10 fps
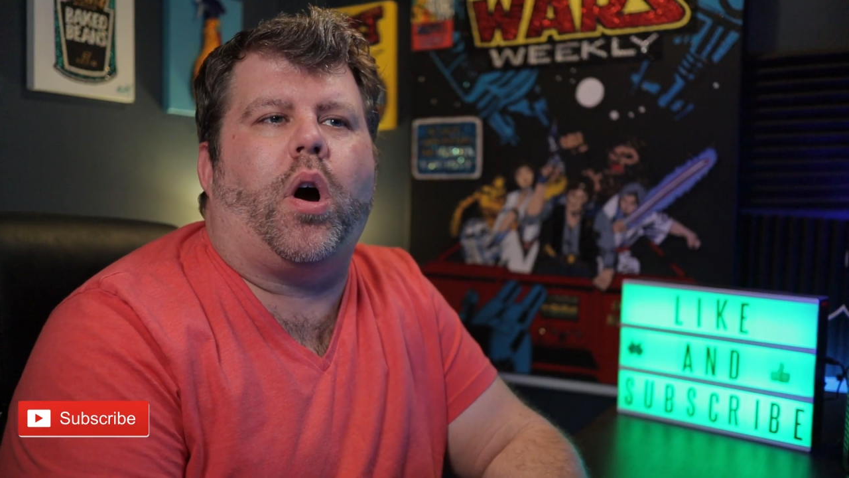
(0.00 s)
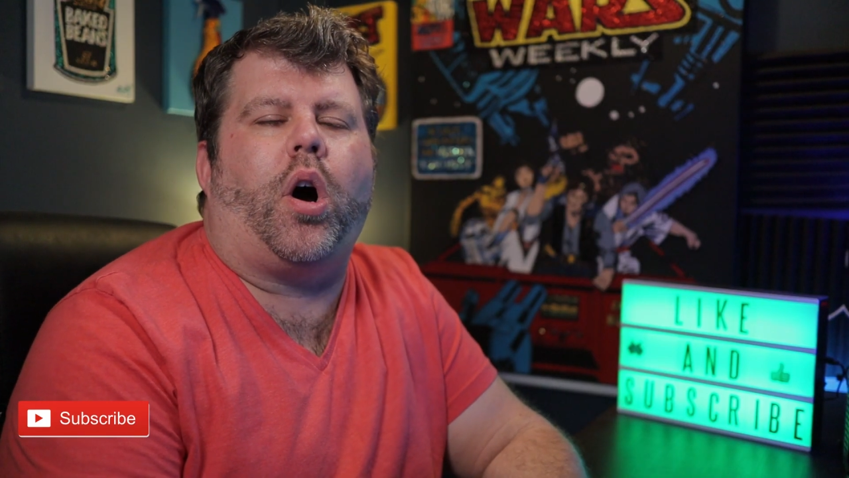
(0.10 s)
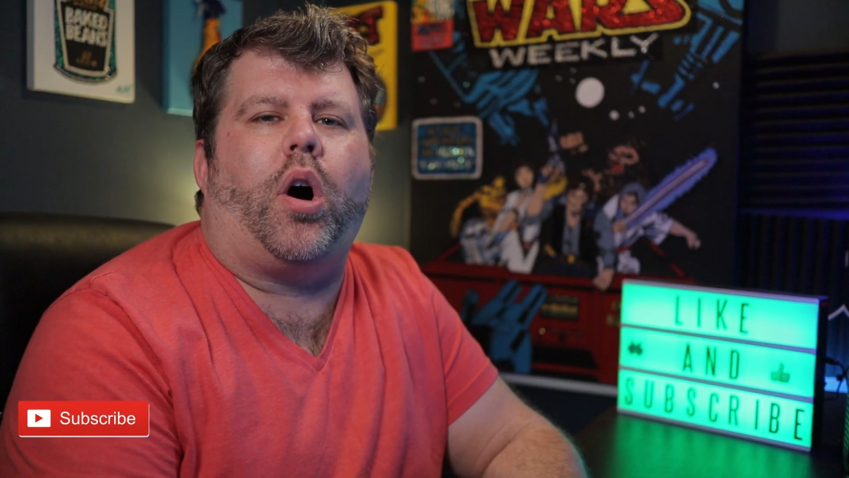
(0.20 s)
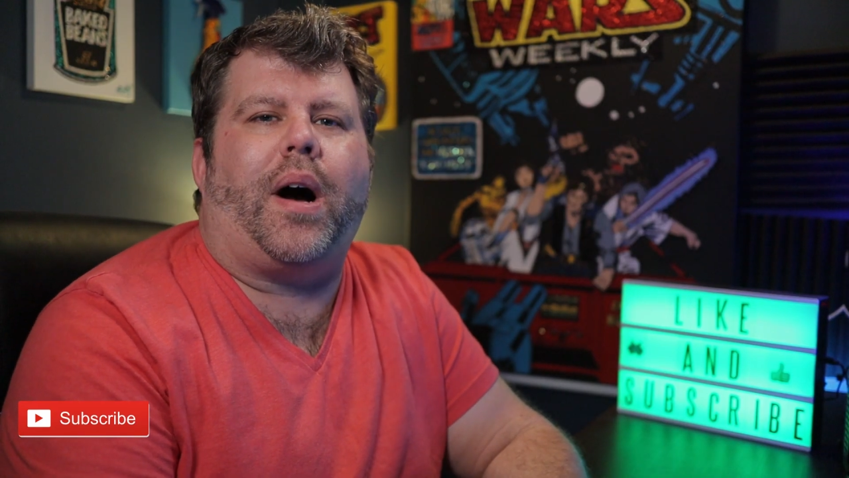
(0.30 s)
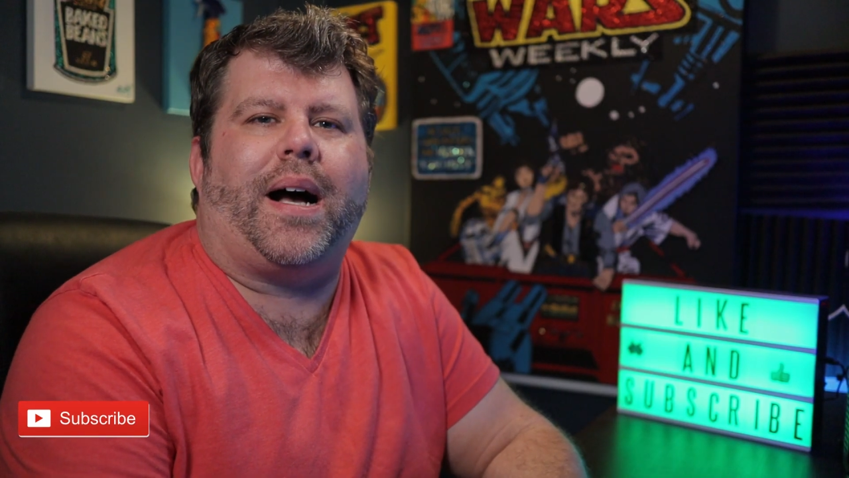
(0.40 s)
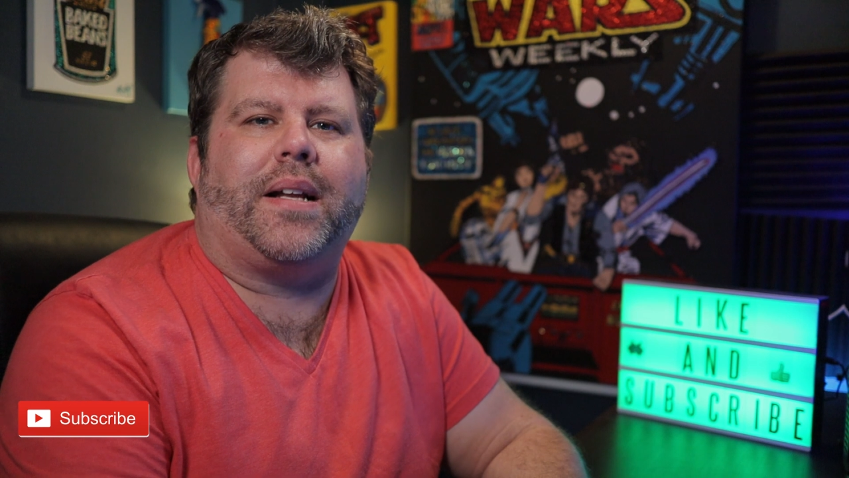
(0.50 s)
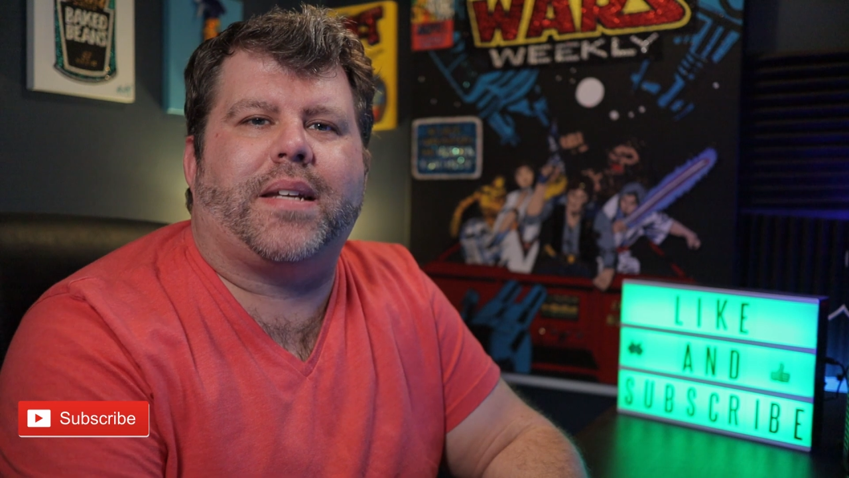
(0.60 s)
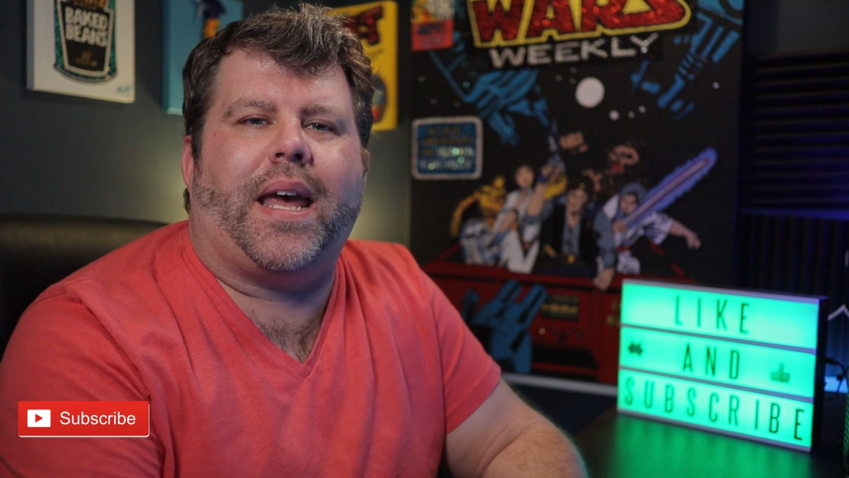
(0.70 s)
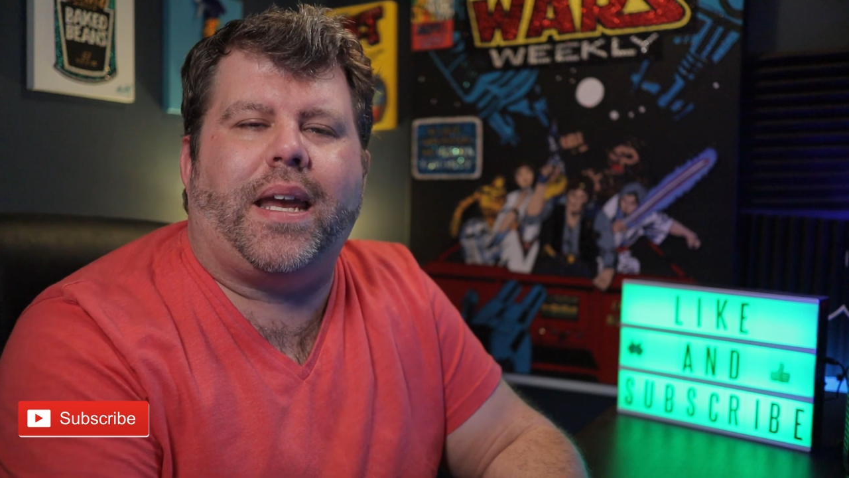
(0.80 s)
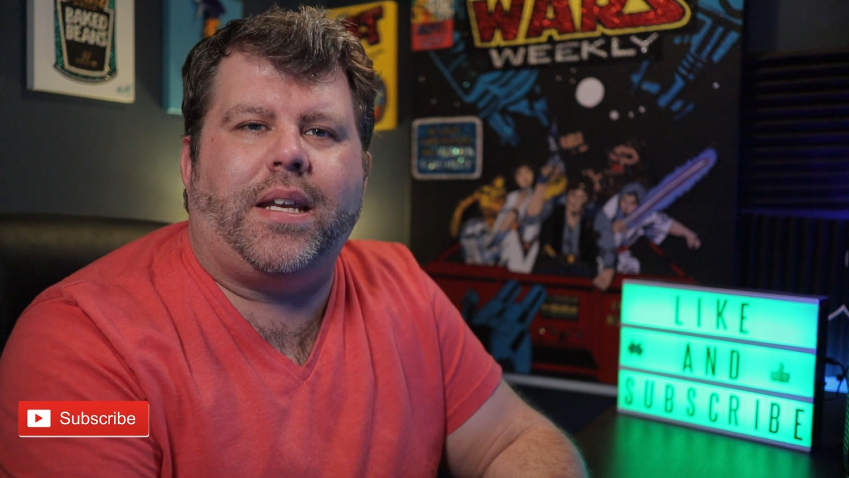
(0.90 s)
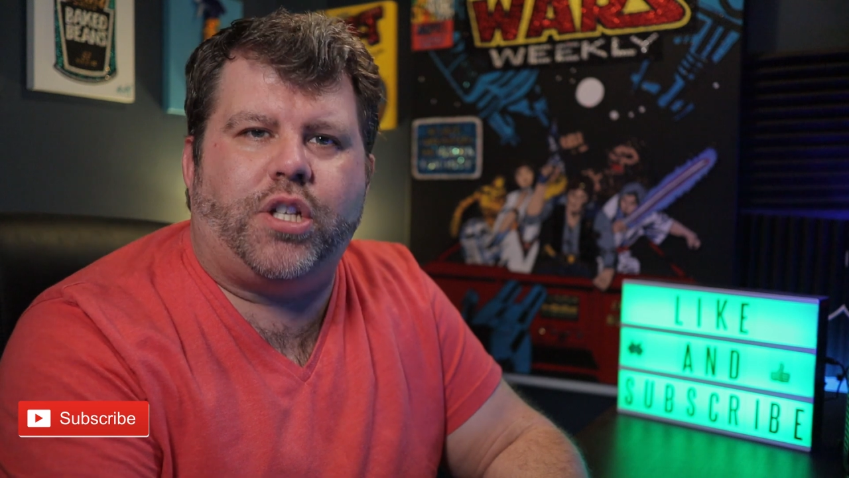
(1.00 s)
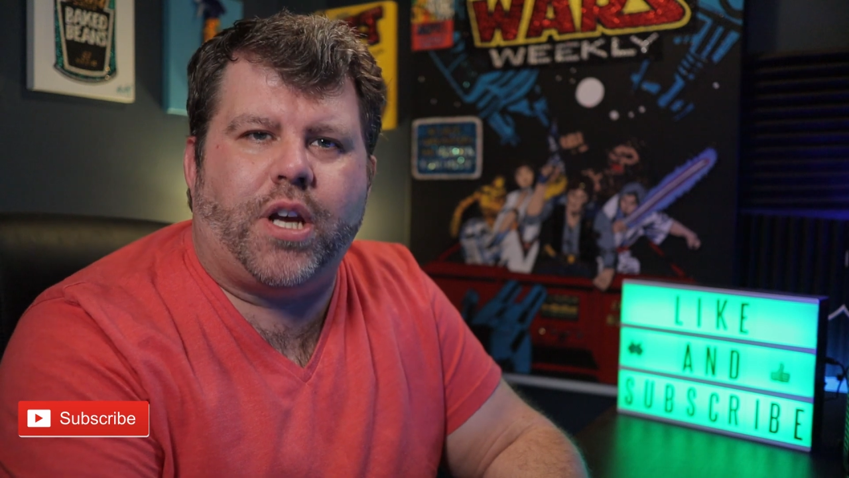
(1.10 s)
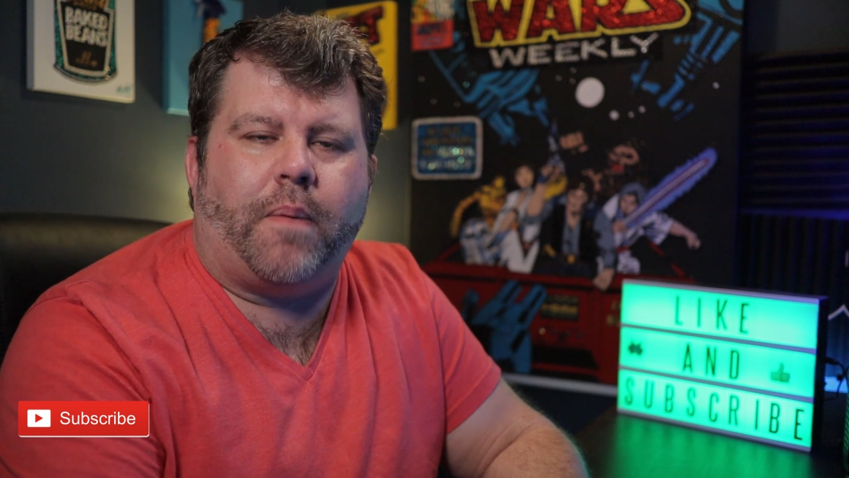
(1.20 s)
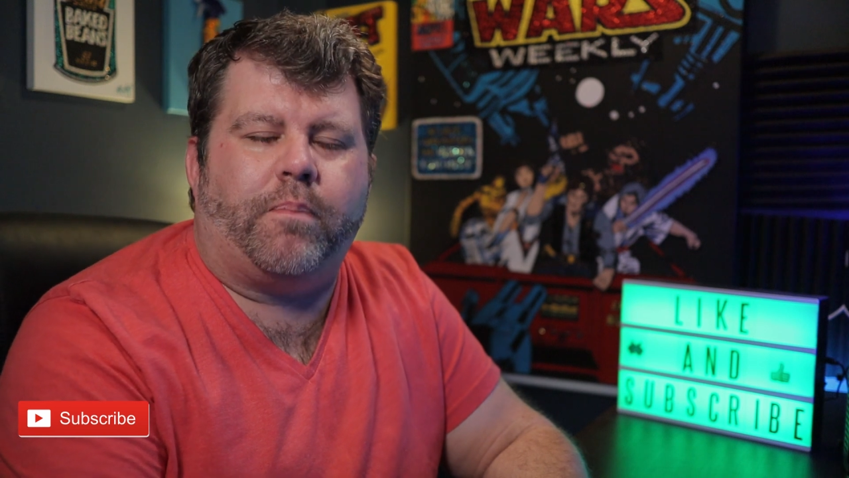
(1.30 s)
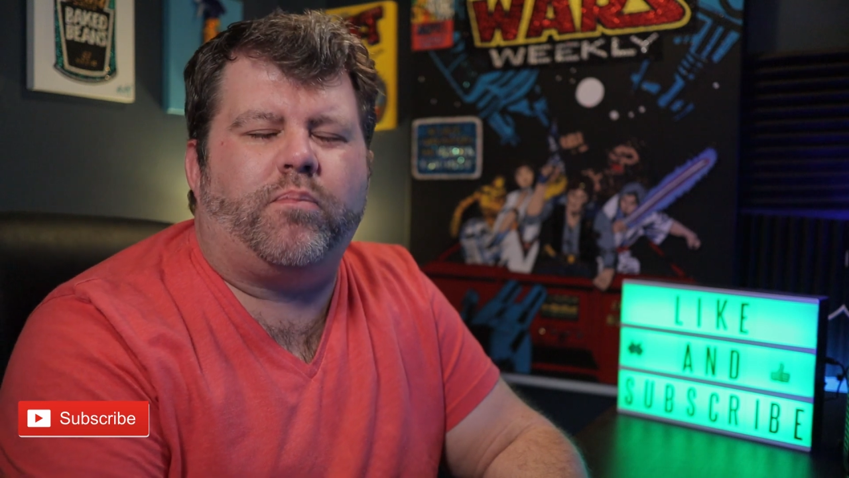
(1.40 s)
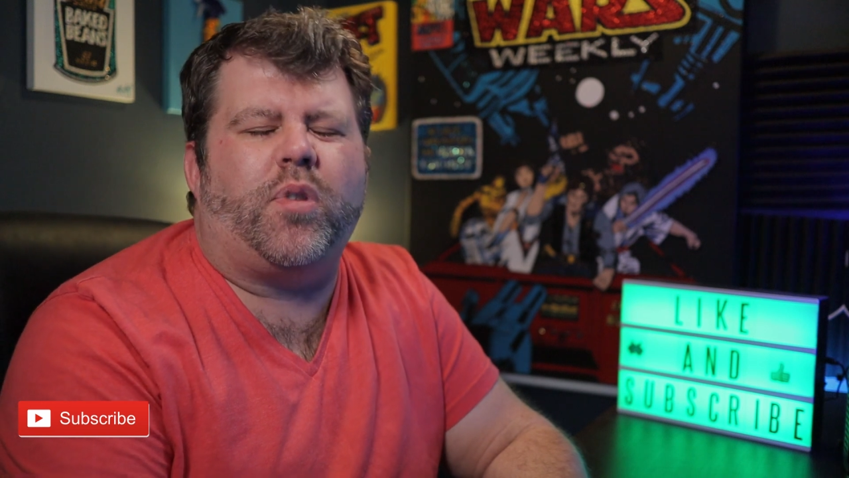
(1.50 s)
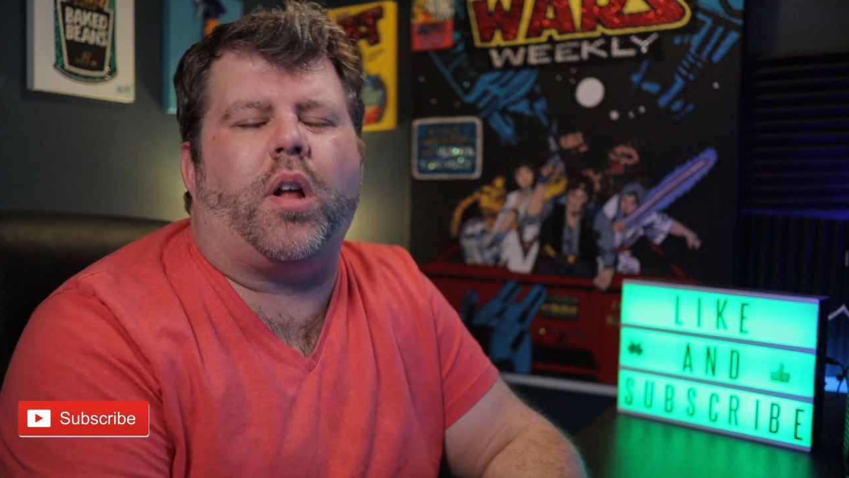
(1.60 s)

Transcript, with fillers: are at a gym.